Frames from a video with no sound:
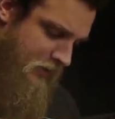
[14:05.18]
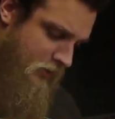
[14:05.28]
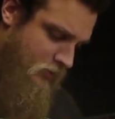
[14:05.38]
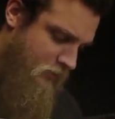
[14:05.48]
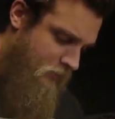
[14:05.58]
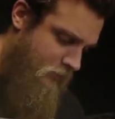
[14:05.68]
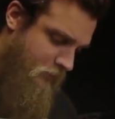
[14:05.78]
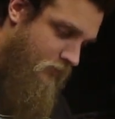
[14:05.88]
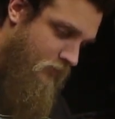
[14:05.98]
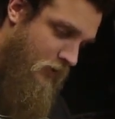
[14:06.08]
out,
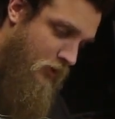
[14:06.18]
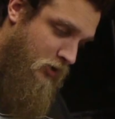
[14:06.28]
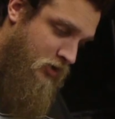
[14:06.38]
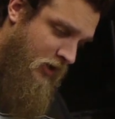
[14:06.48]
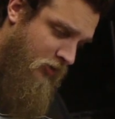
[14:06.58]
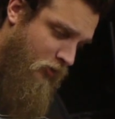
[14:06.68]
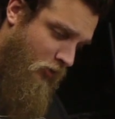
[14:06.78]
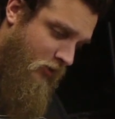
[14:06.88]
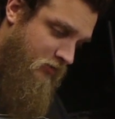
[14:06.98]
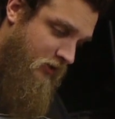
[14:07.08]
and we check the
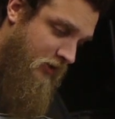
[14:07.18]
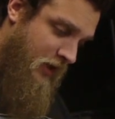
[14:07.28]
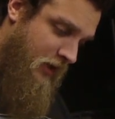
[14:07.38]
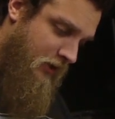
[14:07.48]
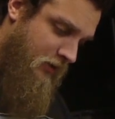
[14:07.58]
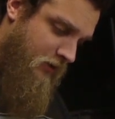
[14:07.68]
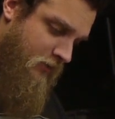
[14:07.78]
relief again,